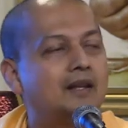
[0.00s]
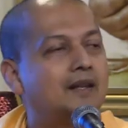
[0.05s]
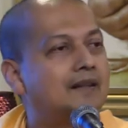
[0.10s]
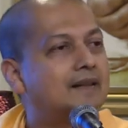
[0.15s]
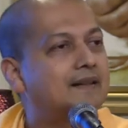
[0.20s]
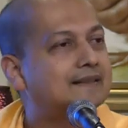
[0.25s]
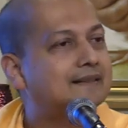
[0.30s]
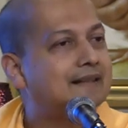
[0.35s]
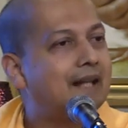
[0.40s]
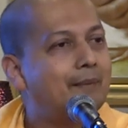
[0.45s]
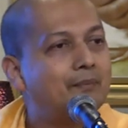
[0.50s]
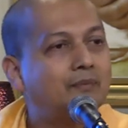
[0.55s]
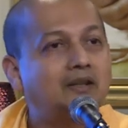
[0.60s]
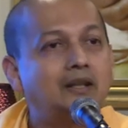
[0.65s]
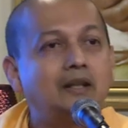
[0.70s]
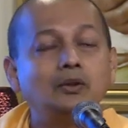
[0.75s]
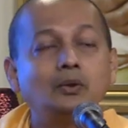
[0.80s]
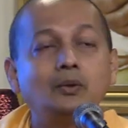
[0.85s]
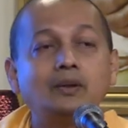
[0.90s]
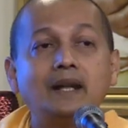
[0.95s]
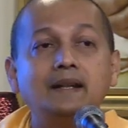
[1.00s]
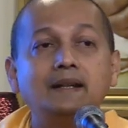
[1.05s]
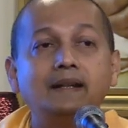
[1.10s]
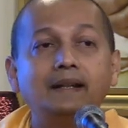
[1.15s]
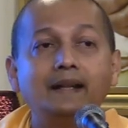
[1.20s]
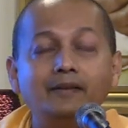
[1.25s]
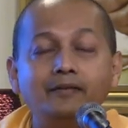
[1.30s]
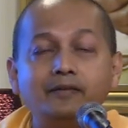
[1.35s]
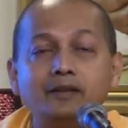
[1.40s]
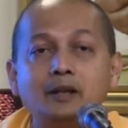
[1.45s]
Something you can
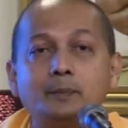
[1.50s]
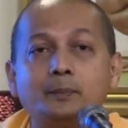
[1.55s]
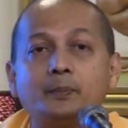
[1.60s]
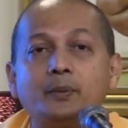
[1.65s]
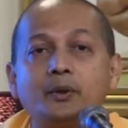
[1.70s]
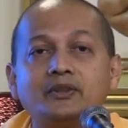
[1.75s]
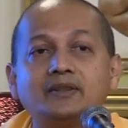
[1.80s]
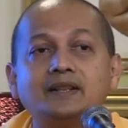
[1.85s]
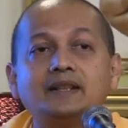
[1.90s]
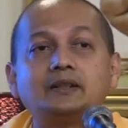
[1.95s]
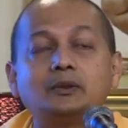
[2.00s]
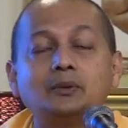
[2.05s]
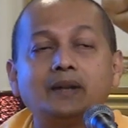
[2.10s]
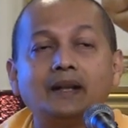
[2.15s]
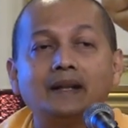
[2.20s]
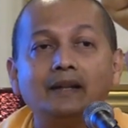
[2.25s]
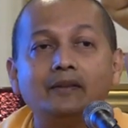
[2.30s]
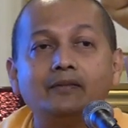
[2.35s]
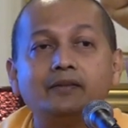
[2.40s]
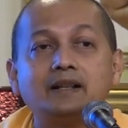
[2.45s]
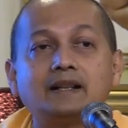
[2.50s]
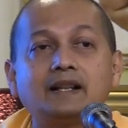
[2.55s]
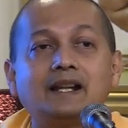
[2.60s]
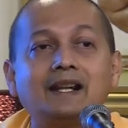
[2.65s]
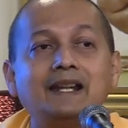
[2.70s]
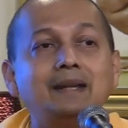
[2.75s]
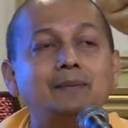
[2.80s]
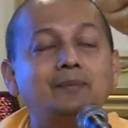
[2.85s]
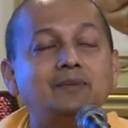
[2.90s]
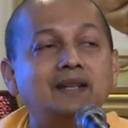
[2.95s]
never posit, you can never
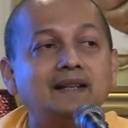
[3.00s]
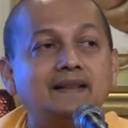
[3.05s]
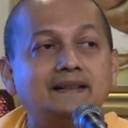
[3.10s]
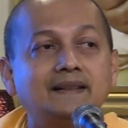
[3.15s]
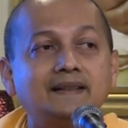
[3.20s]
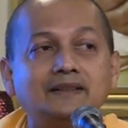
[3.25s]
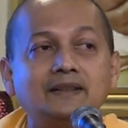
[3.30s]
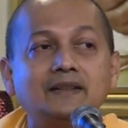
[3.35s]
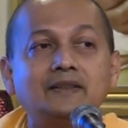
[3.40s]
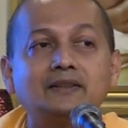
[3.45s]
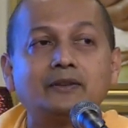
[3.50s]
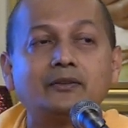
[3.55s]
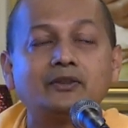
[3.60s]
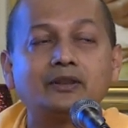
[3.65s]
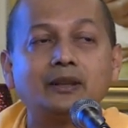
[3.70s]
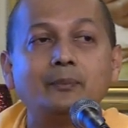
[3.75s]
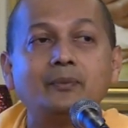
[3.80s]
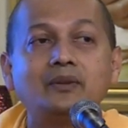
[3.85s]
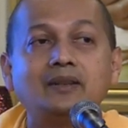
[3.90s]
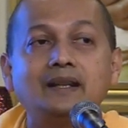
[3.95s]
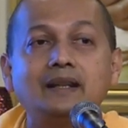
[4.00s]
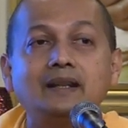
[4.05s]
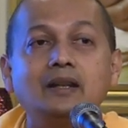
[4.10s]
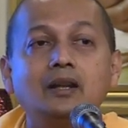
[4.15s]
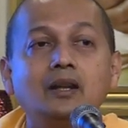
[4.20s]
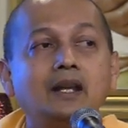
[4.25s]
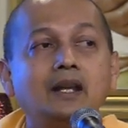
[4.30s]
claim the existence of something